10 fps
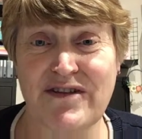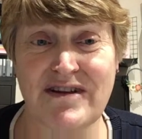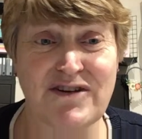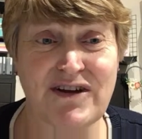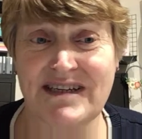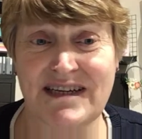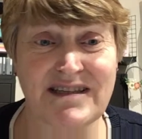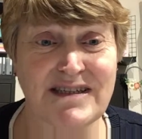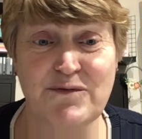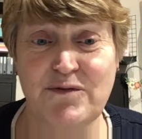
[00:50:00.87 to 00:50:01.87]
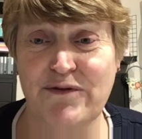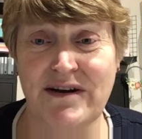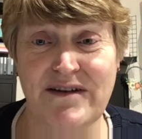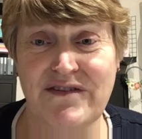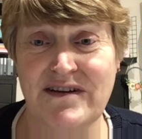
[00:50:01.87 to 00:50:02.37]
than looking down the small
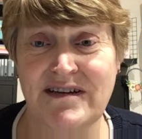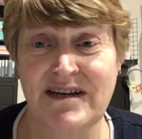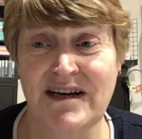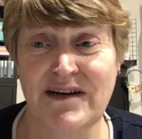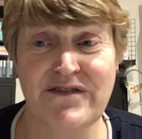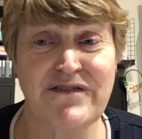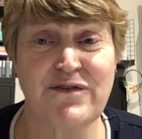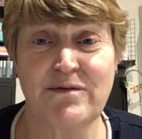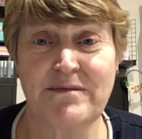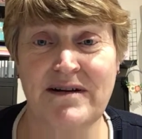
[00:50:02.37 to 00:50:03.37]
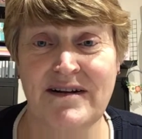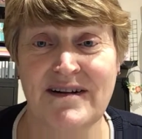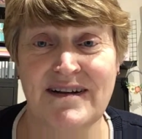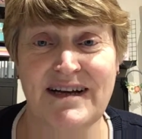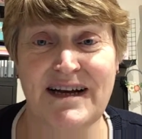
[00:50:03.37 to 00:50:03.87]
print of a form
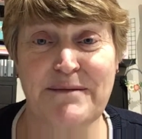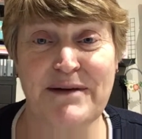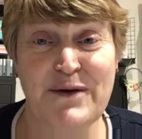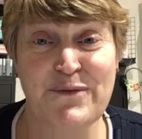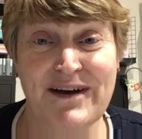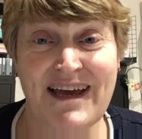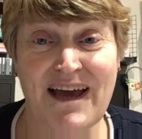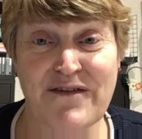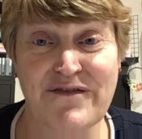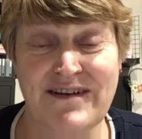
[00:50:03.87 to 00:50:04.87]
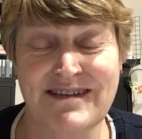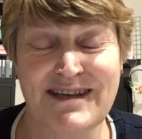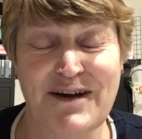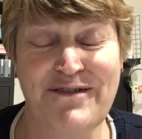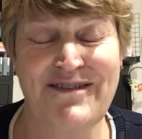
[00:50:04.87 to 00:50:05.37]
and working out for
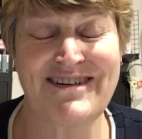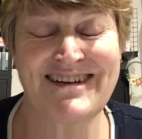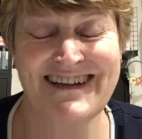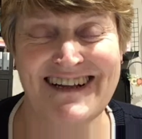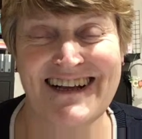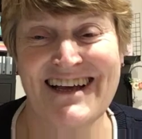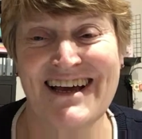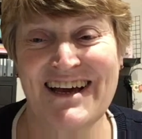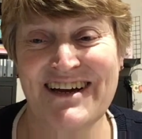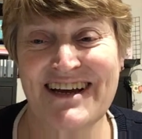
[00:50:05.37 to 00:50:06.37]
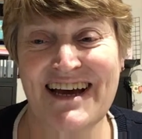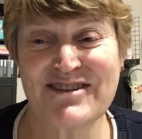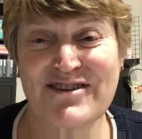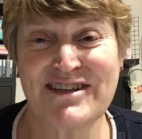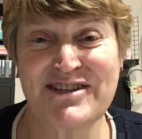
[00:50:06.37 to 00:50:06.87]
yourself. Okay, I
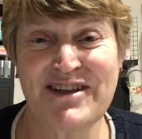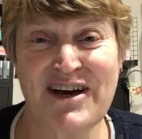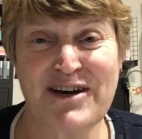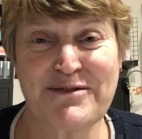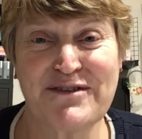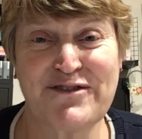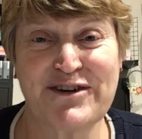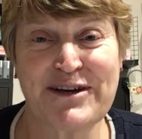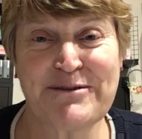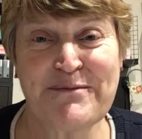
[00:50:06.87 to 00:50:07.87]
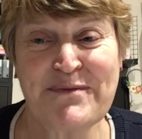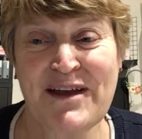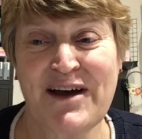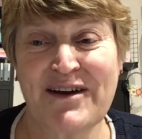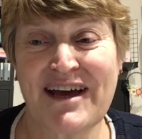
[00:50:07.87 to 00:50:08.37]
try to do the hard work for you.
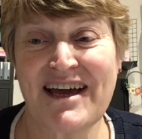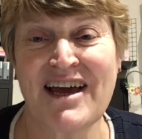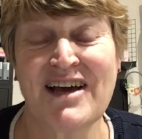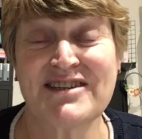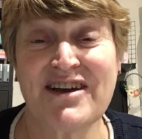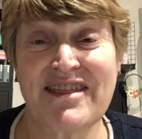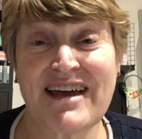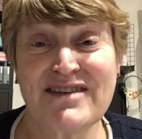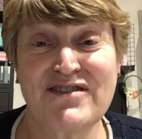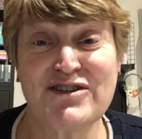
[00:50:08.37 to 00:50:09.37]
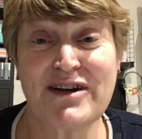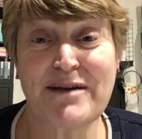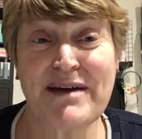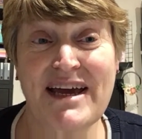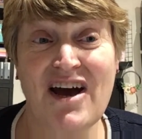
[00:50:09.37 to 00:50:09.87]
Okay, so thanks for
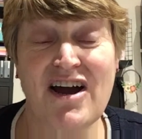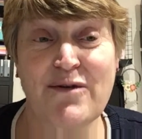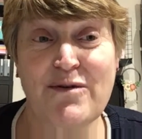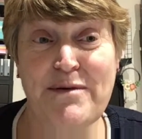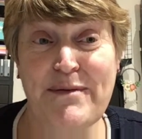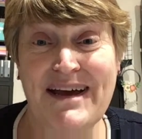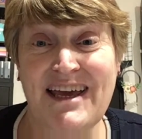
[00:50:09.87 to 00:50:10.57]
joining me, and I will be back